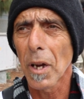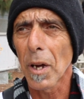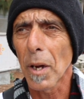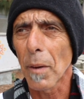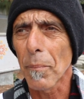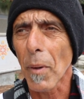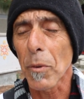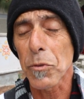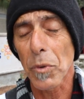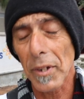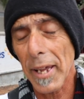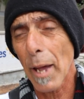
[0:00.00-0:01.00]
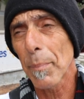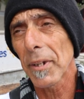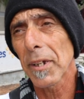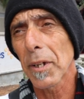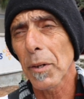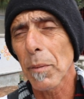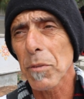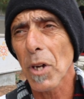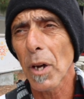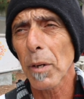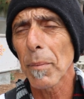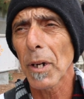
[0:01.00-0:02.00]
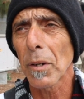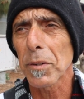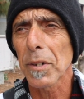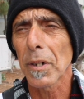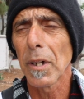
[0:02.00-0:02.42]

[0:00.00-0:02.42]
I was really happy to hear him talk about